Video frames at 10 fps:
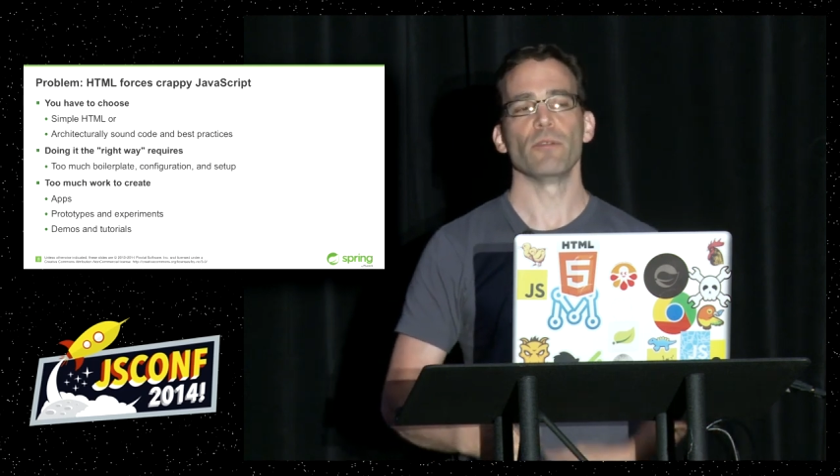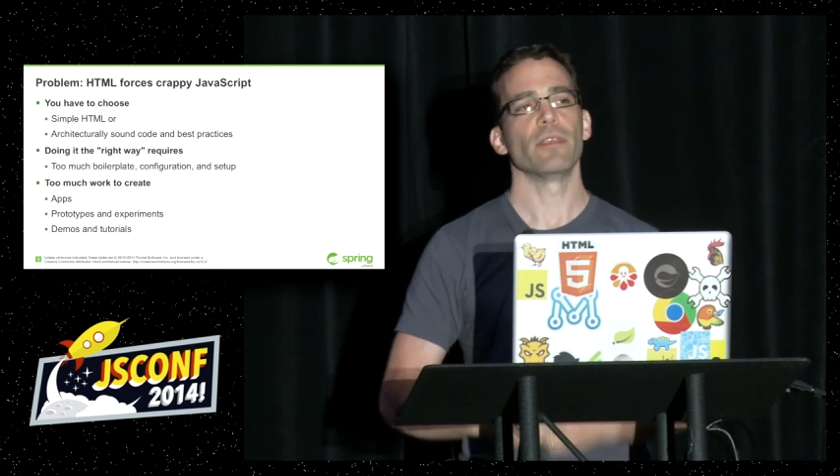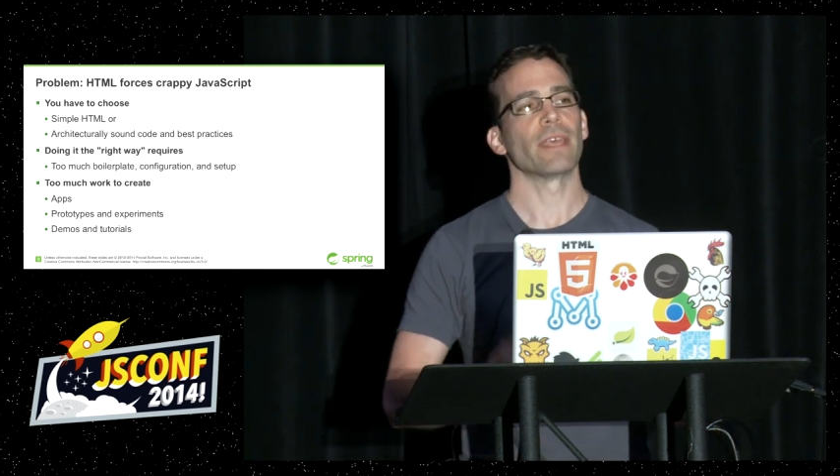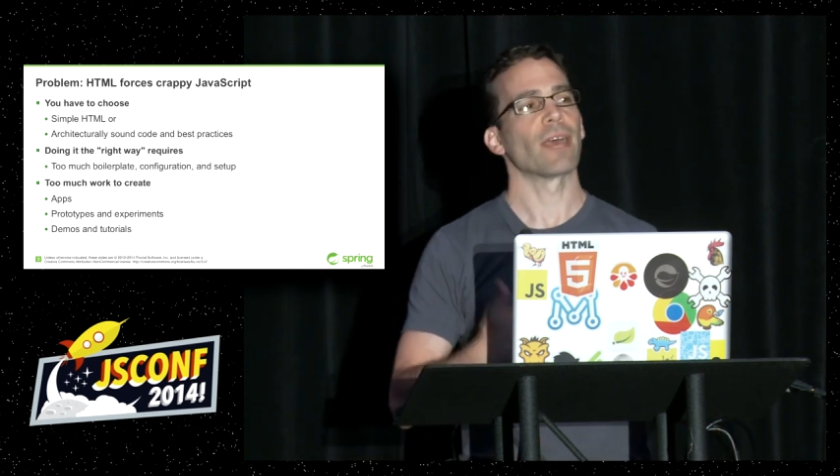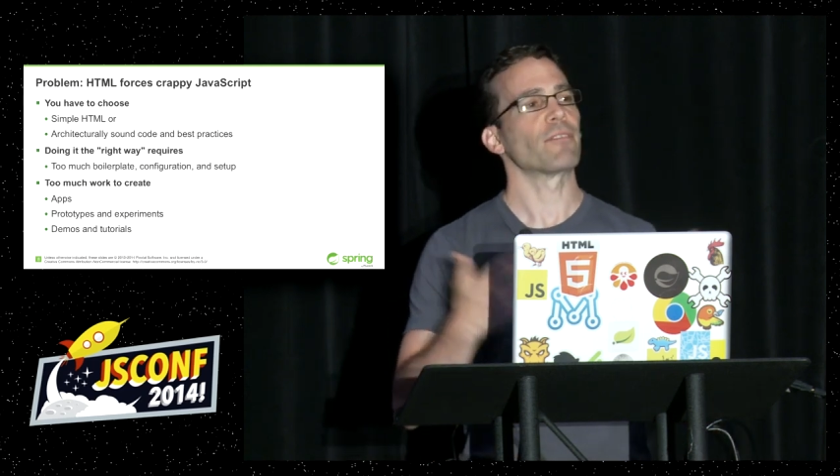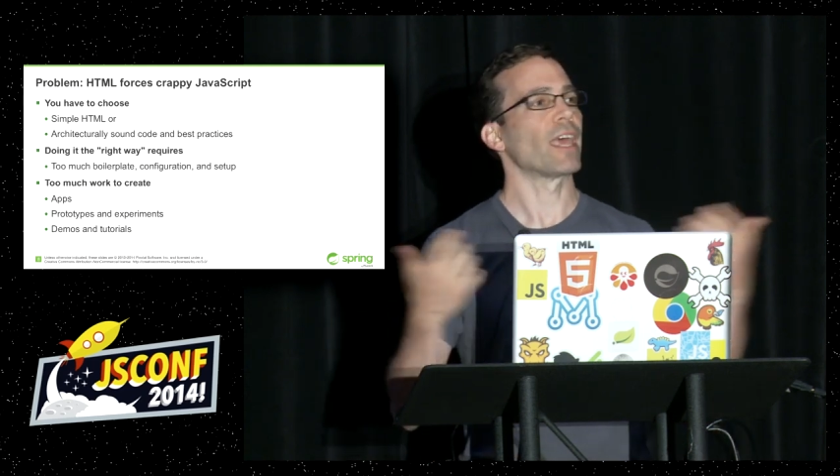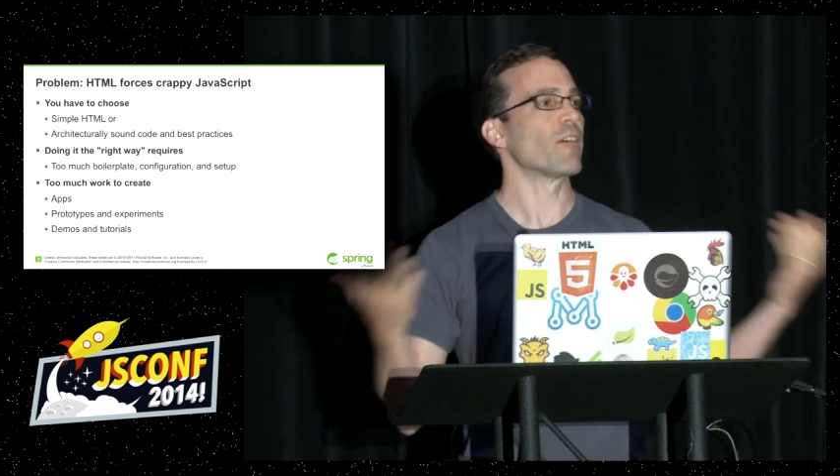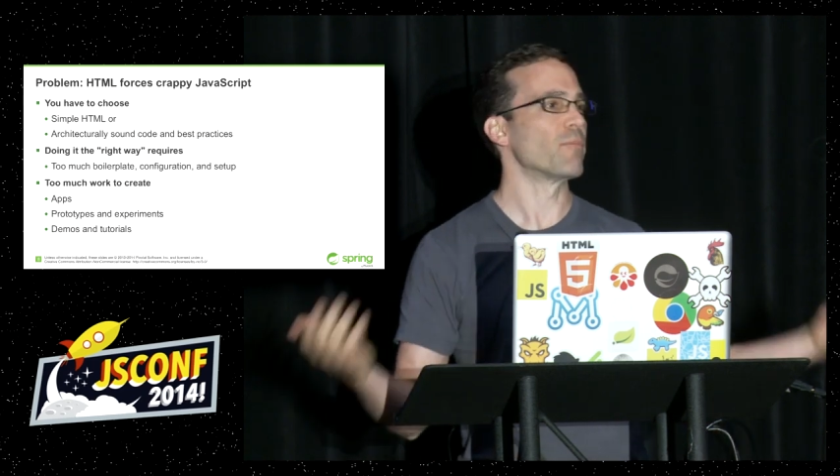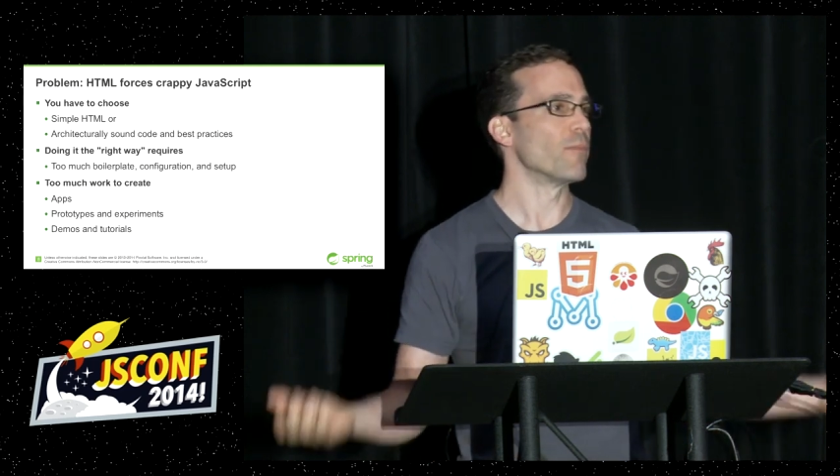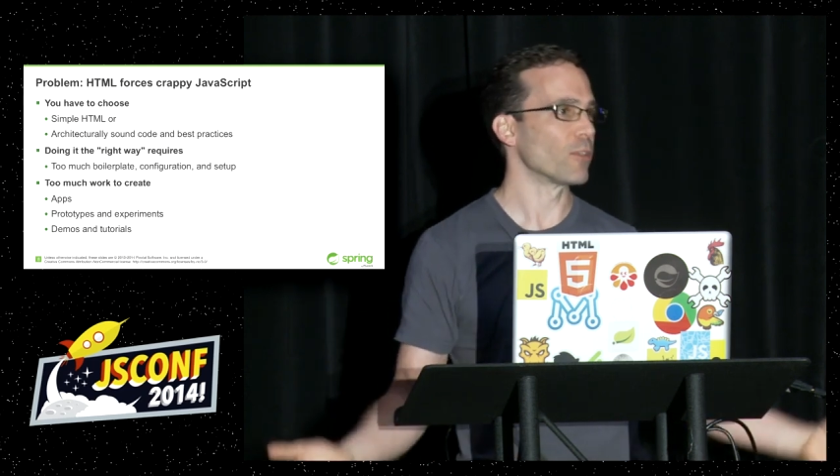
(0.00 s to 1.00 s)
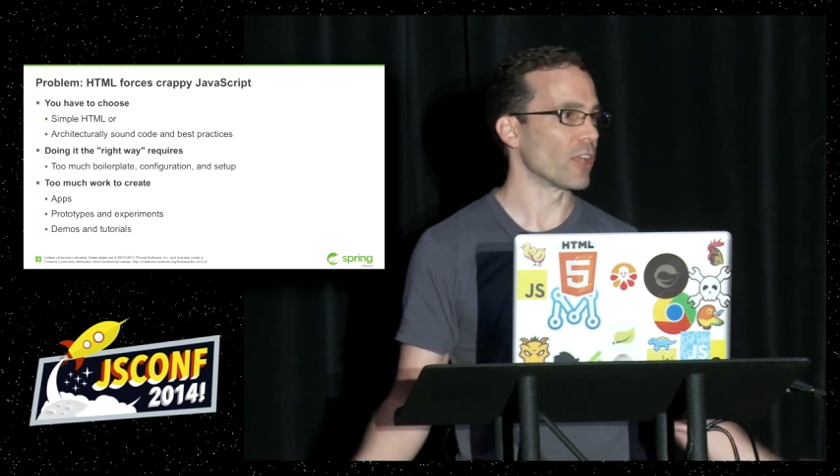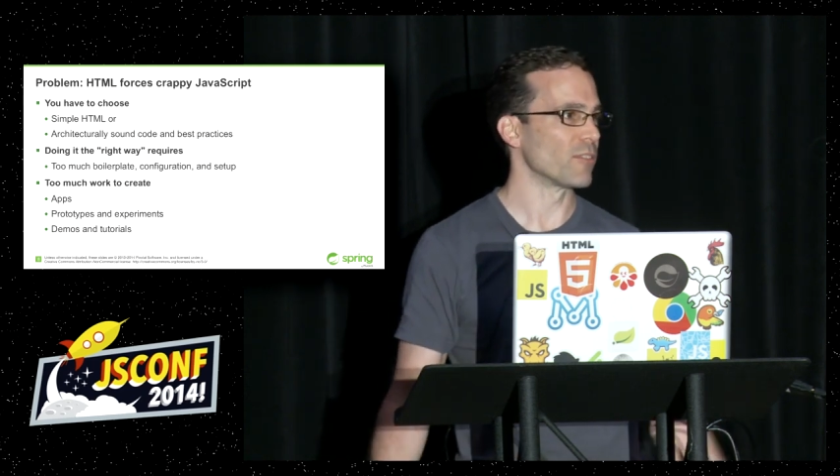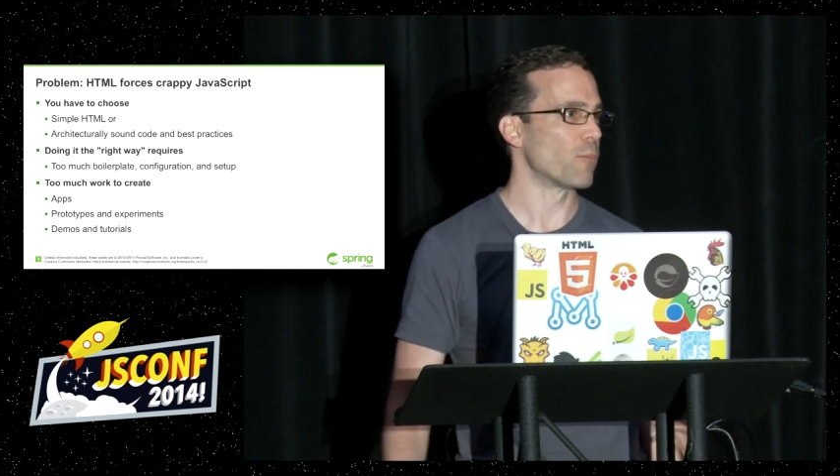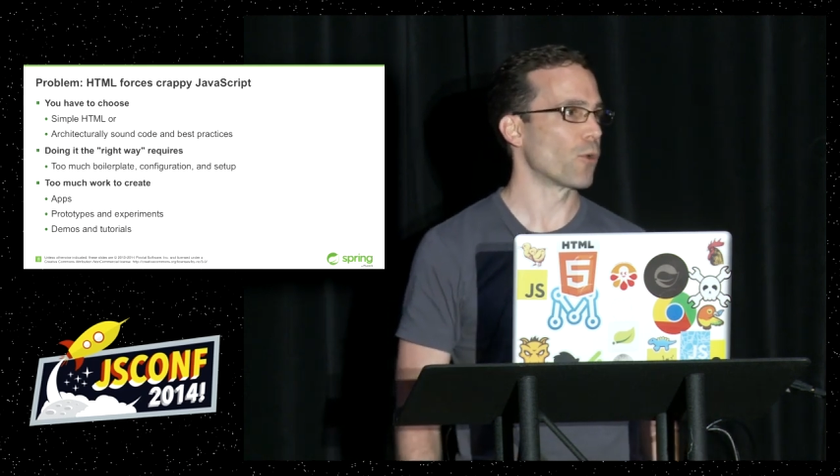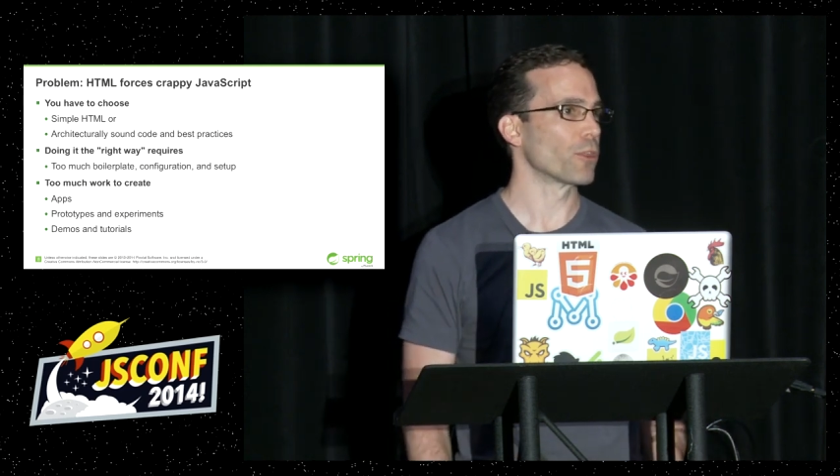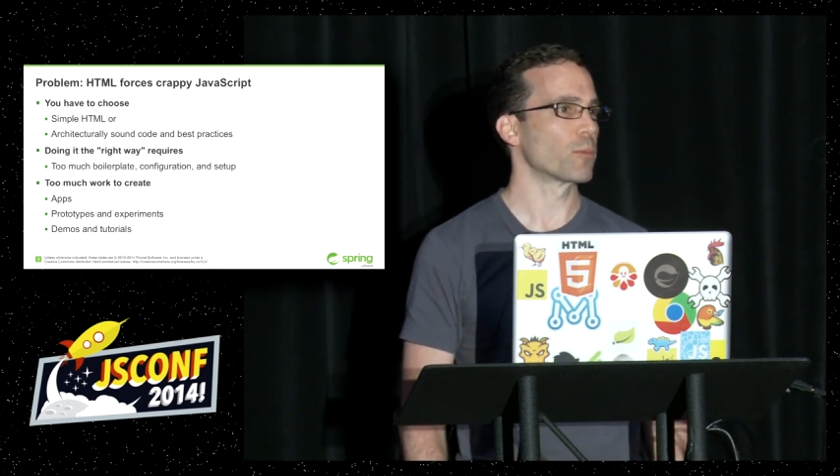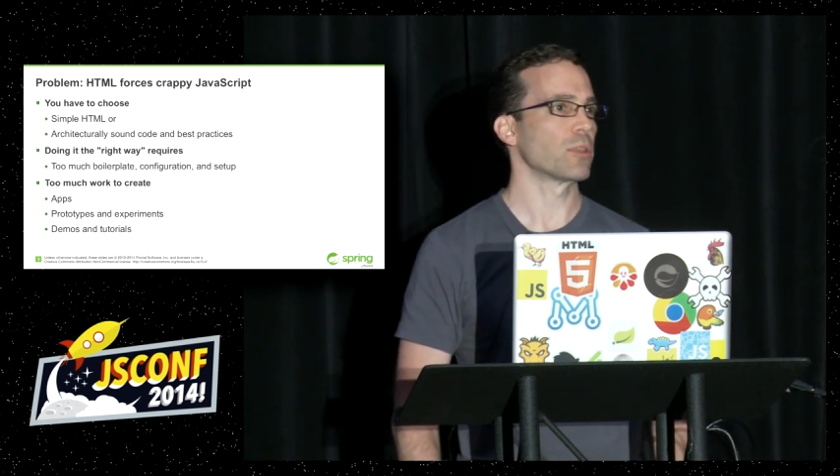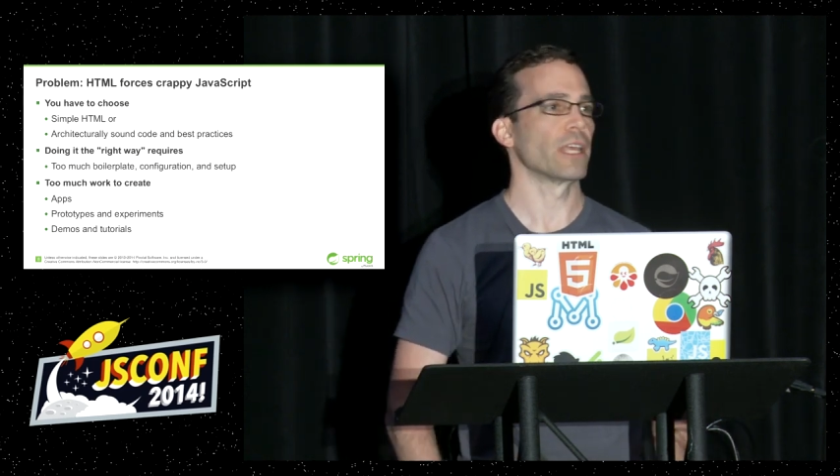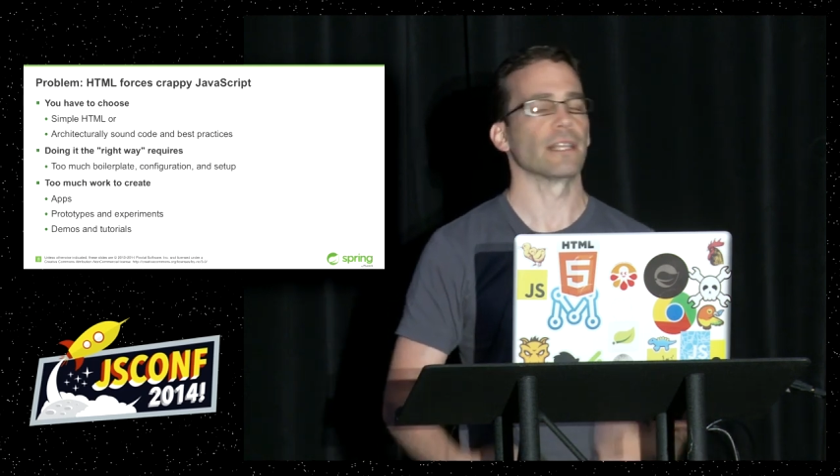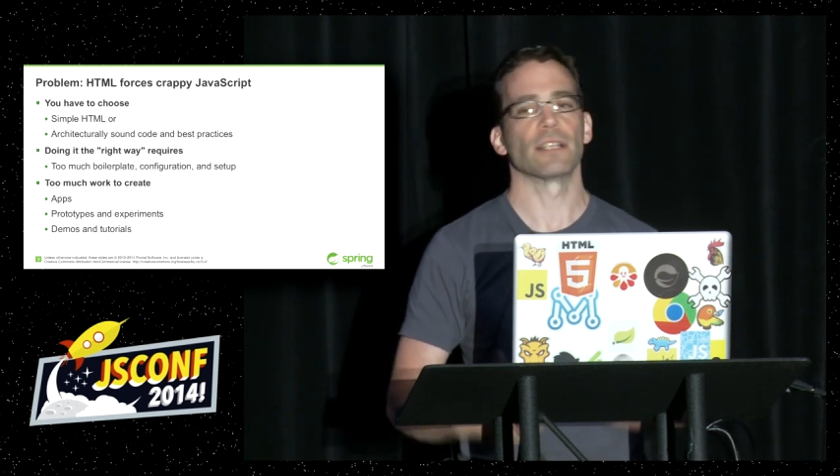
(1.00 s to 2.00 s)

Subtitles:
you either have to have lots of boilerplate,